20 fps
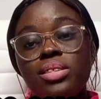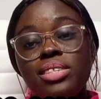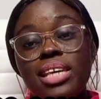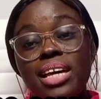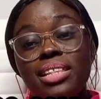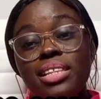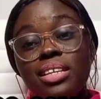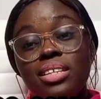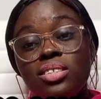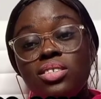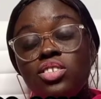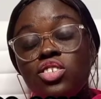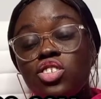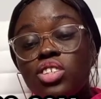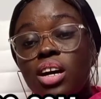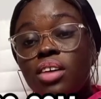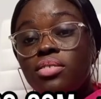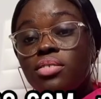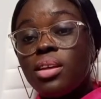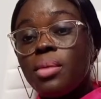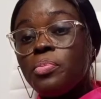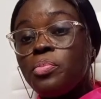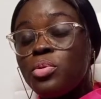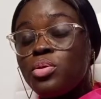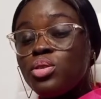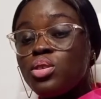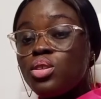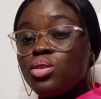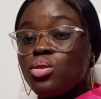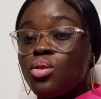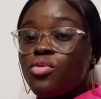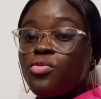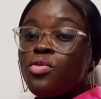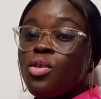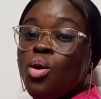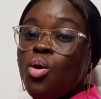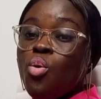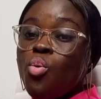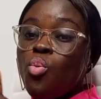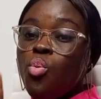With an initial deposit of
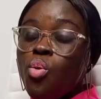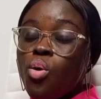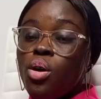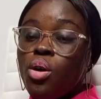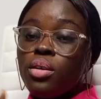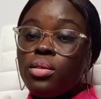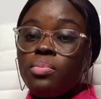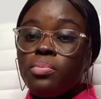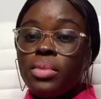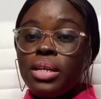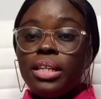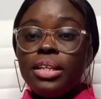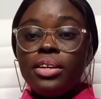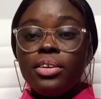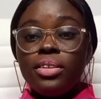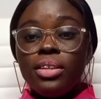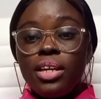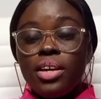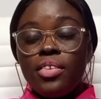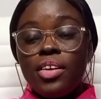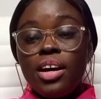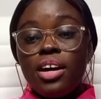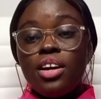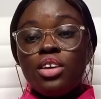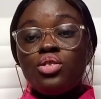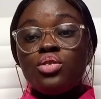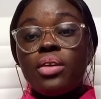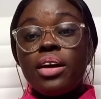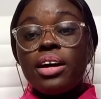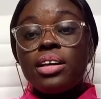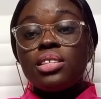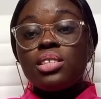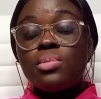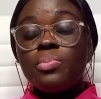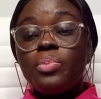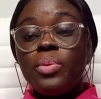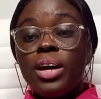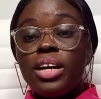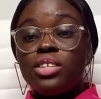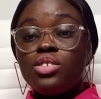1 million naira, you can
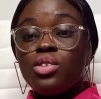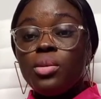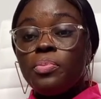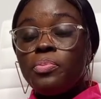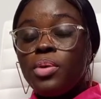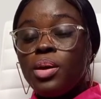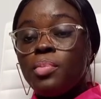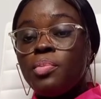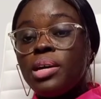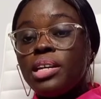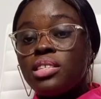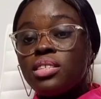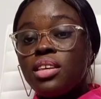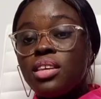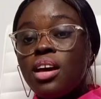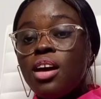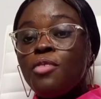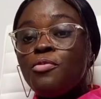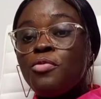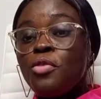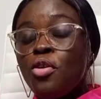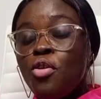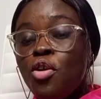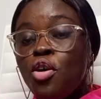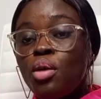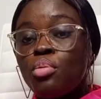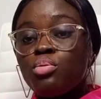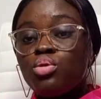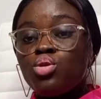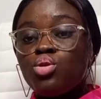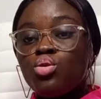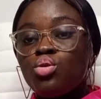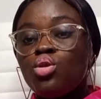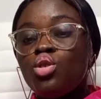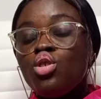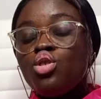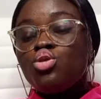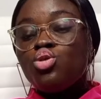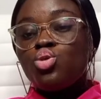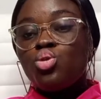spread your payment for up
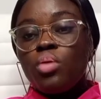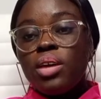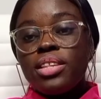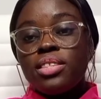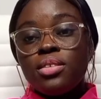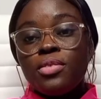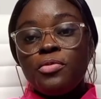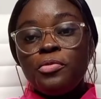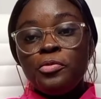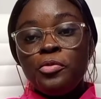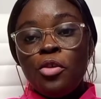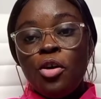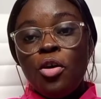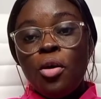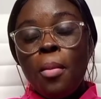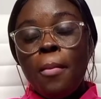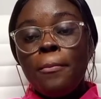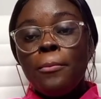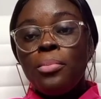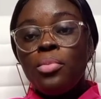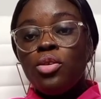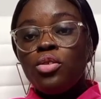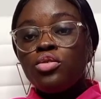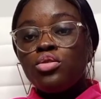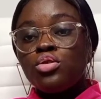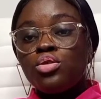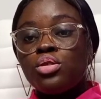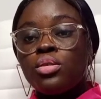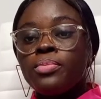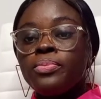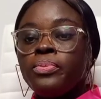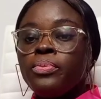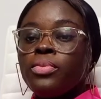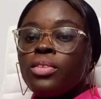to 24 months.